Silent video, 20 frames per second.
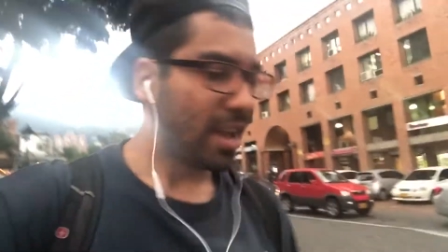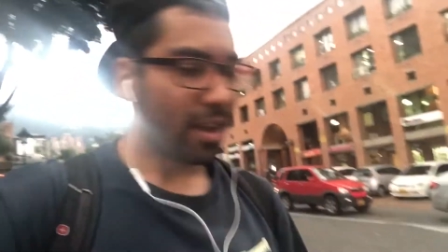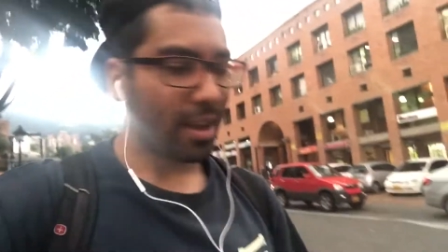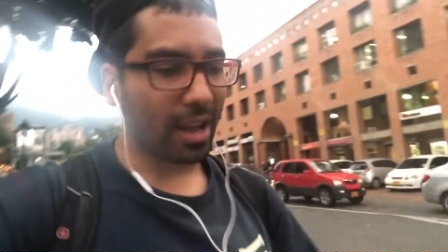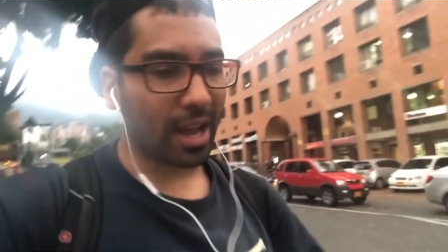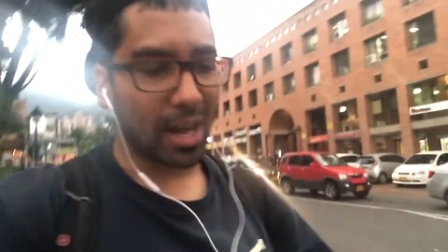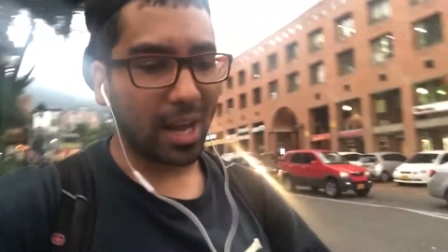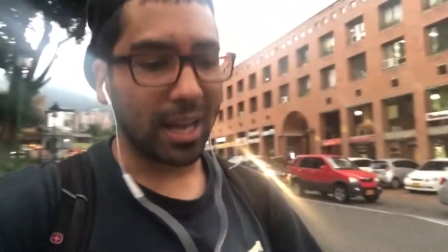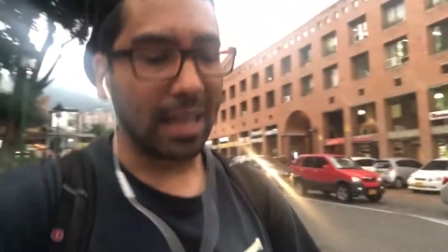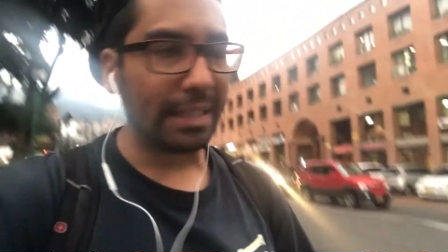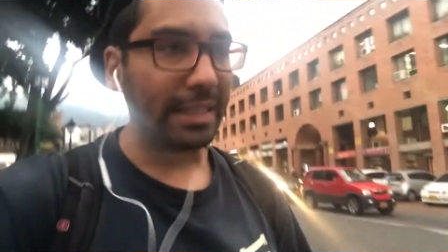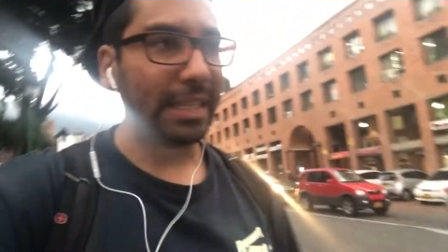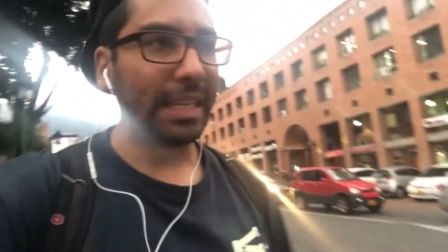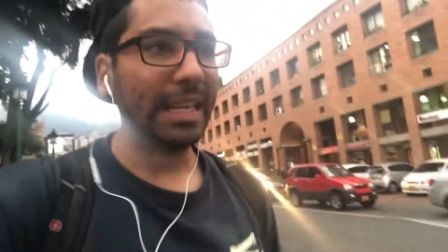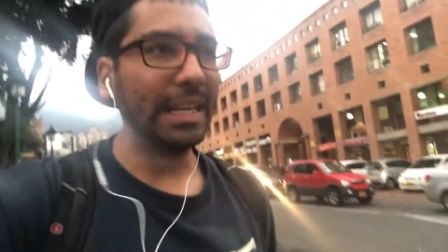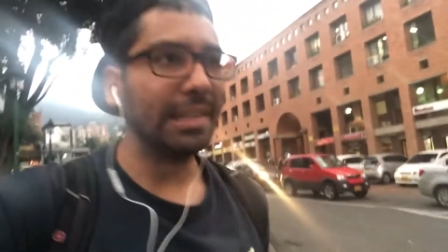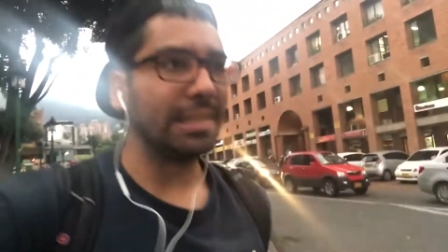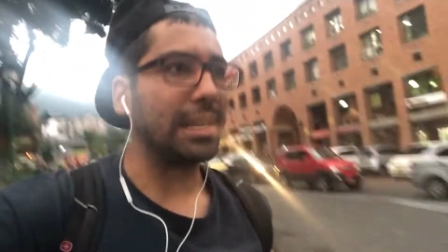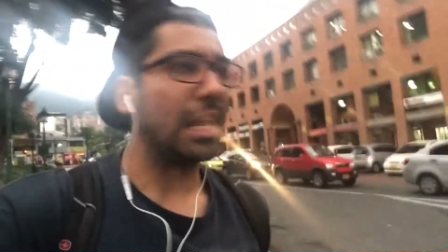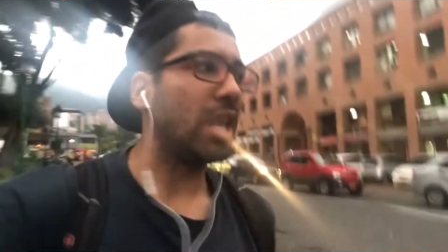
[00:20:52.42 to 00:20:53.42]
uh, it
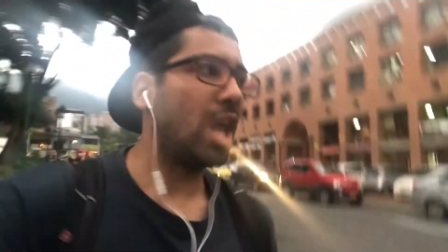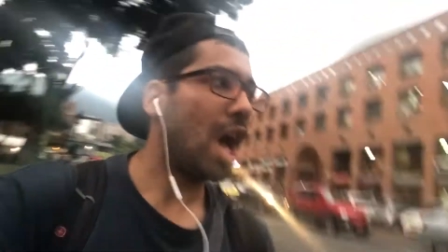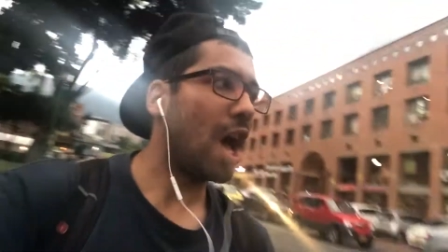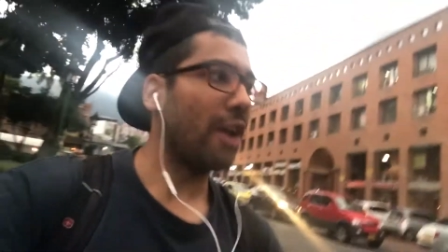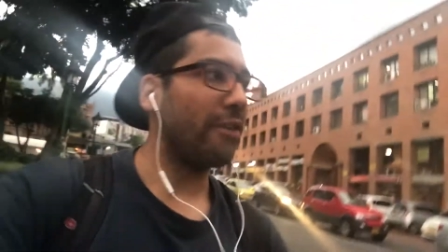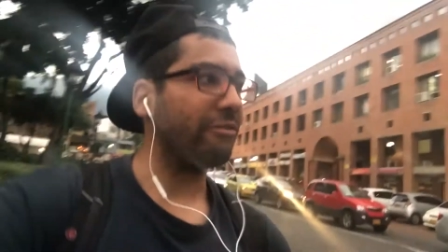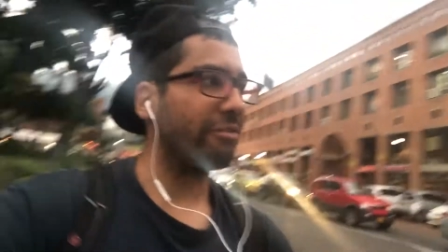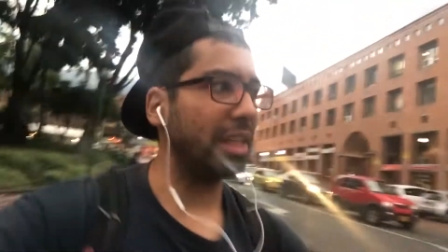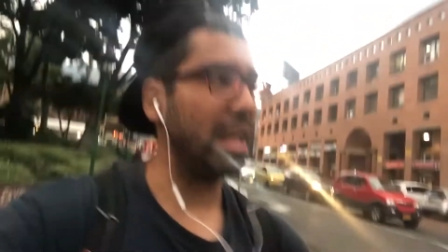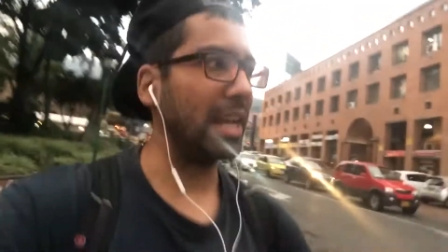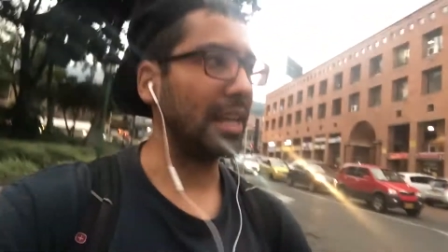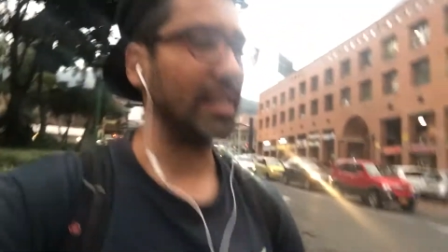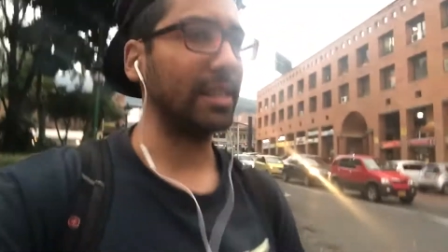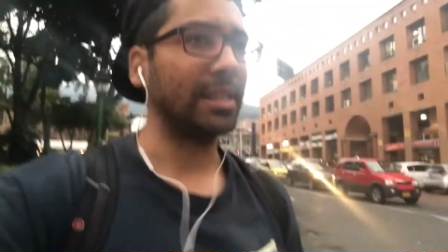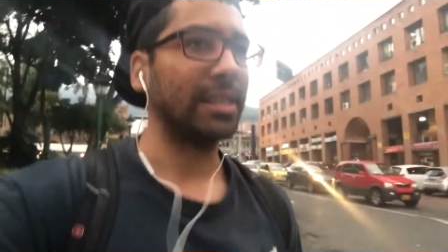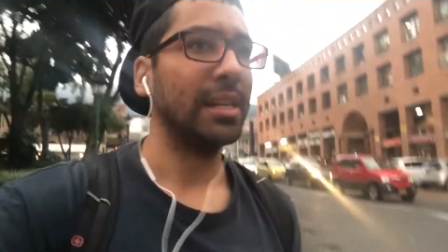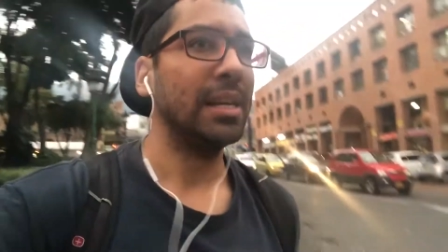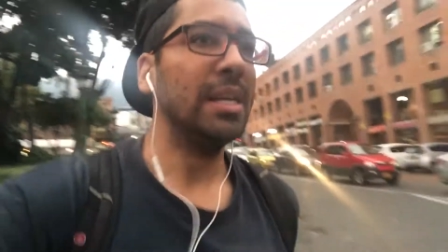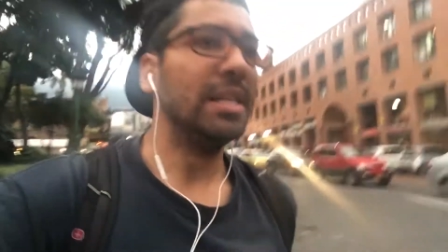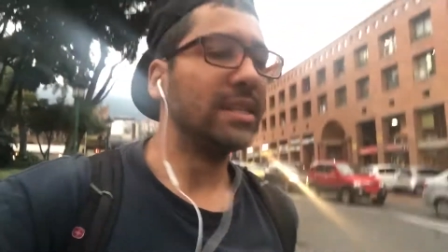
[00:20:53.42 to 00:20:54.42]
heals a lot of things.
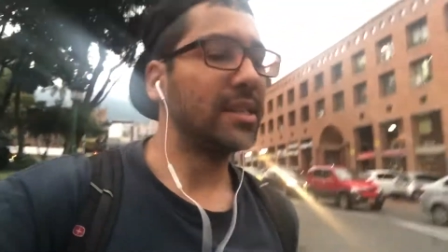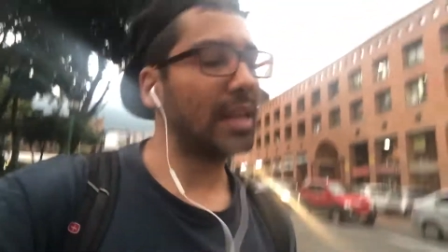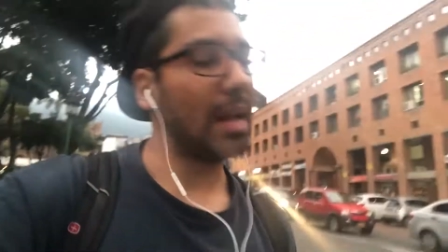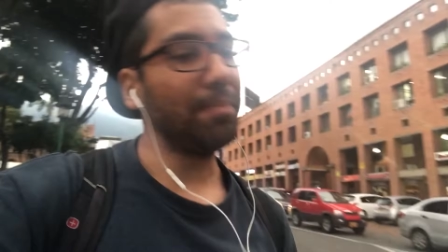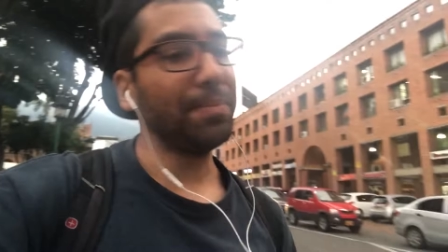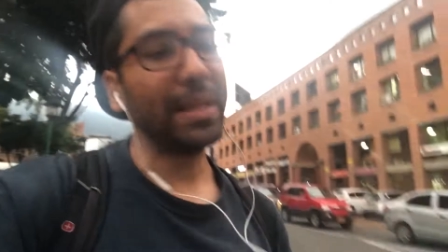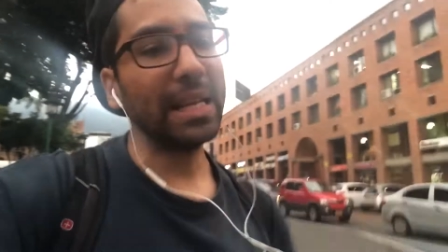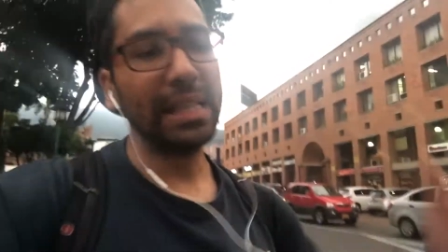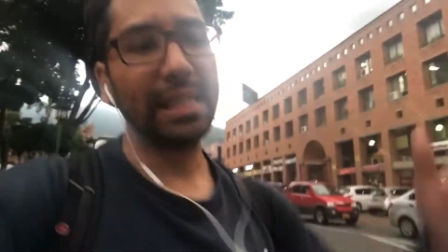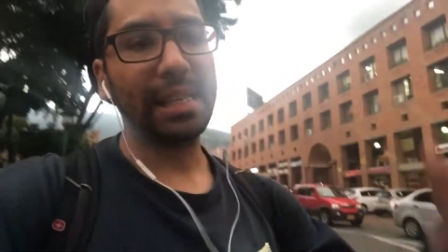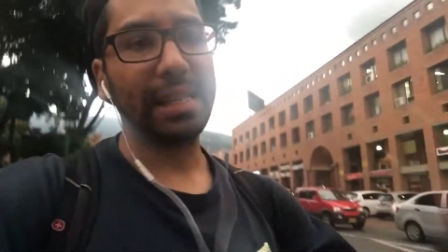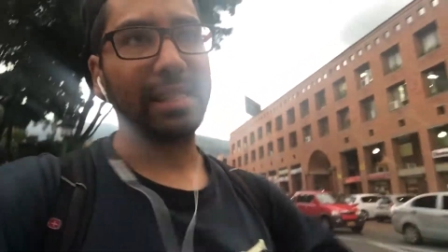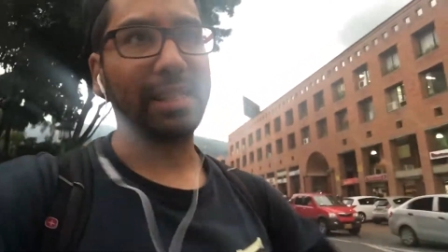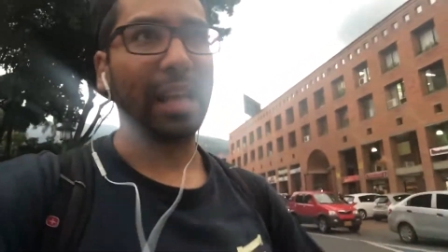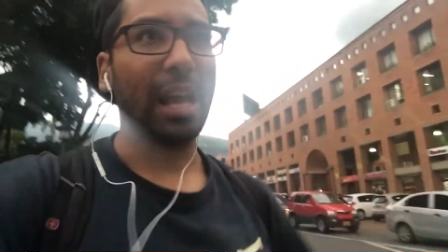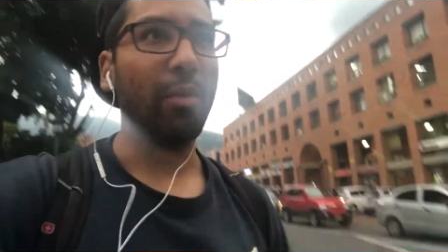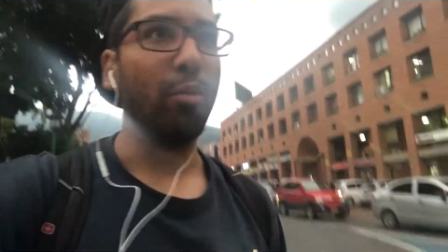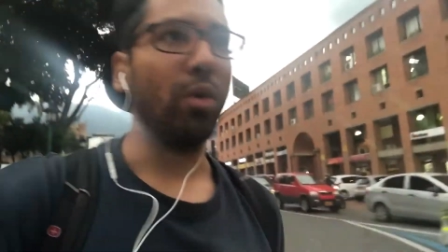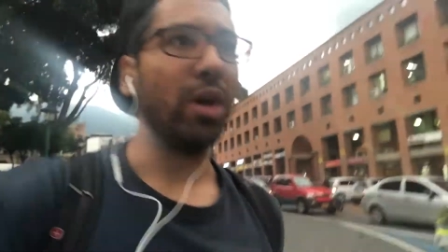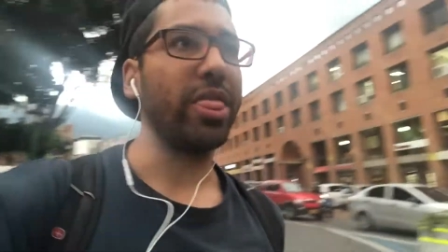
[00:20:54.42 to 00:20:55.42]
Some things that
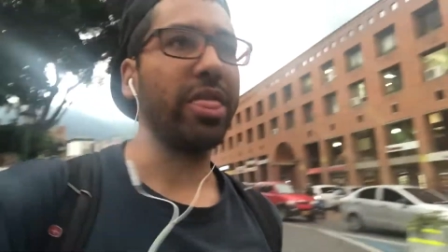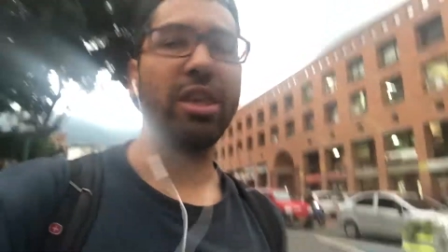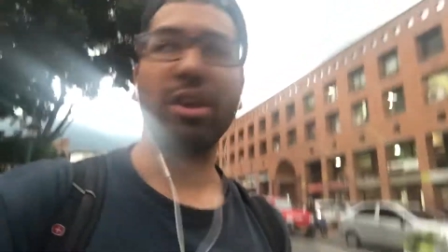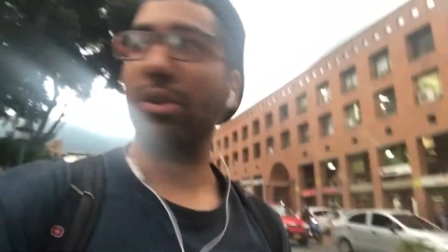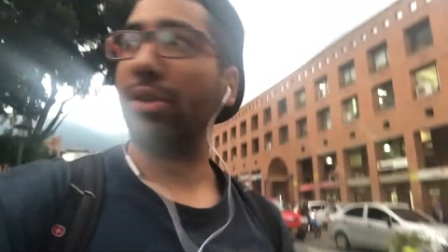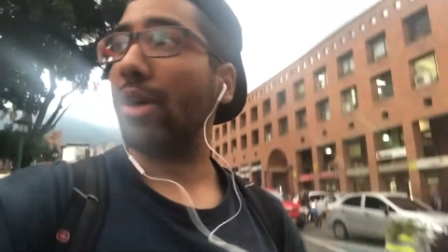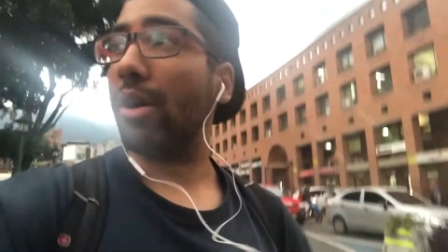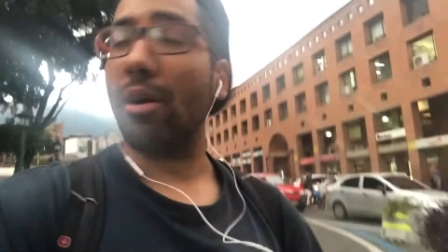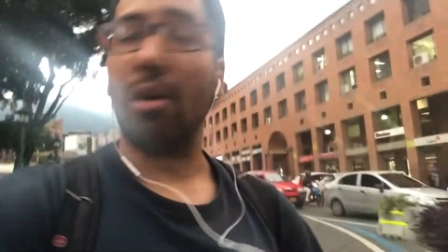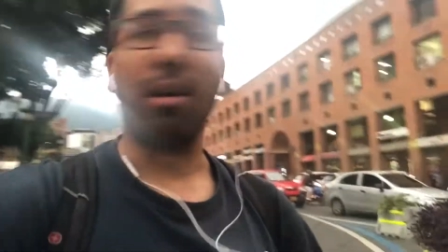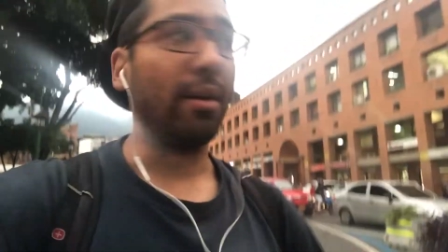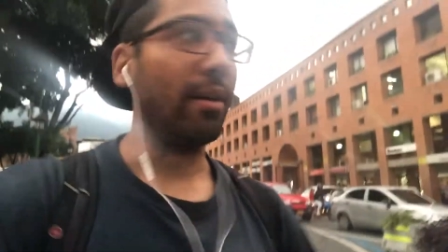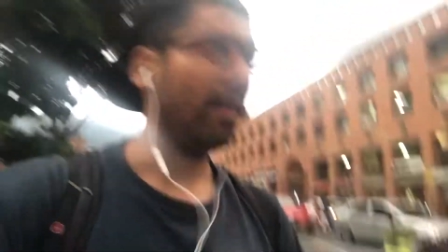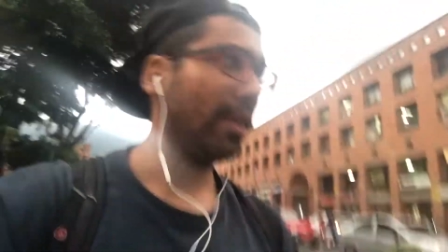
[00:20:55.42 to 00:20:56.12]
stay with you though,